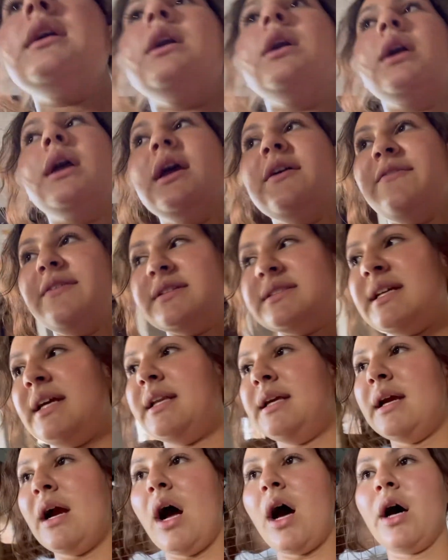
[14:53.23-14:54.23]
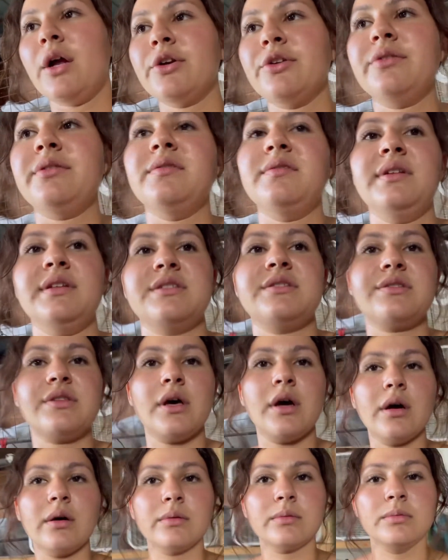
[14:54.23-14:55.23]
If it's any hotter than this
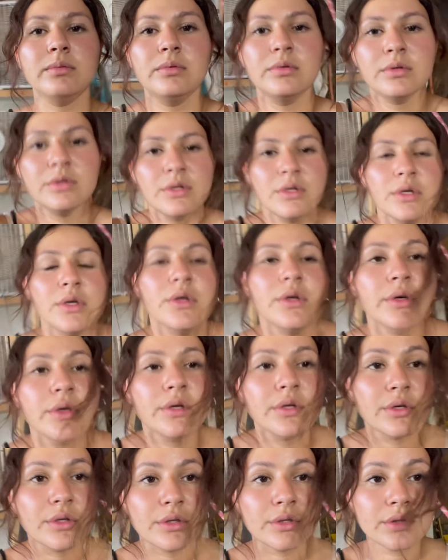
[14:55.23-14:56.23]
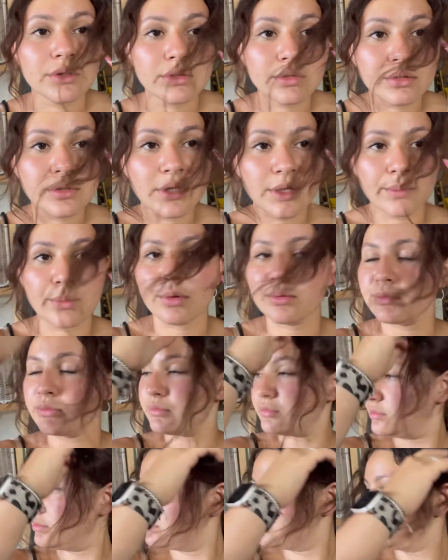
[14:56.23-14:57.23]
though, they won't
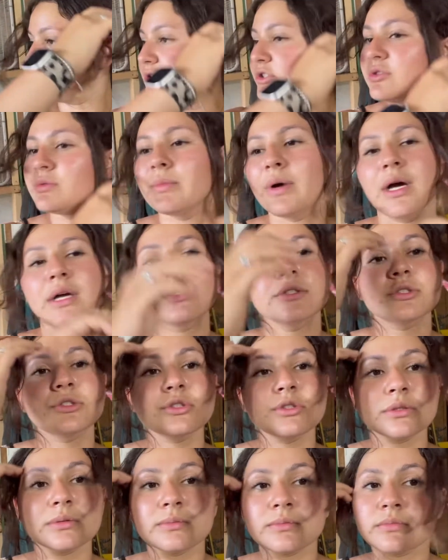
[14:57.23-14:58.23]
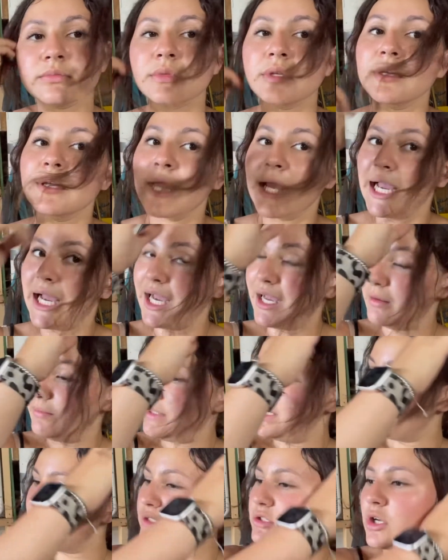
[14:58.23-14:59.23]
do much.
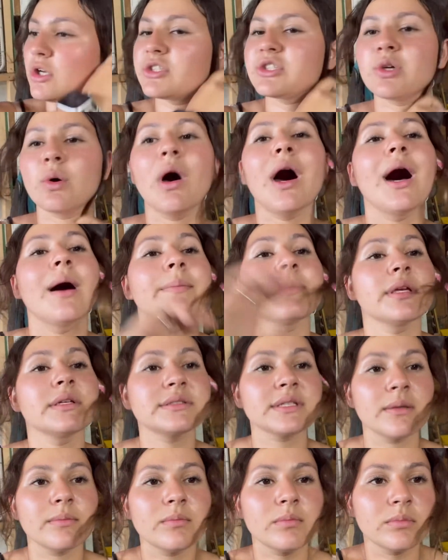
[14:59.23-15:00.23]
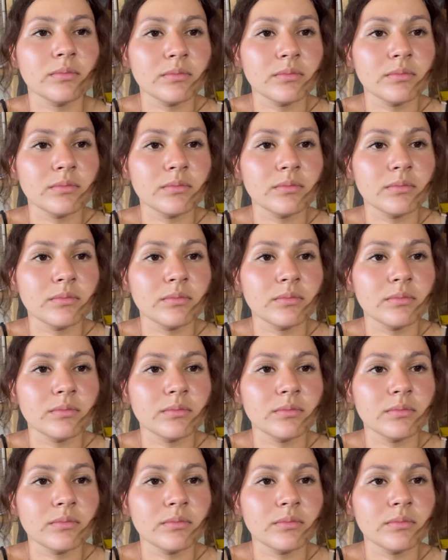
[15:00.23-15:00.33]
It's also hot because I'm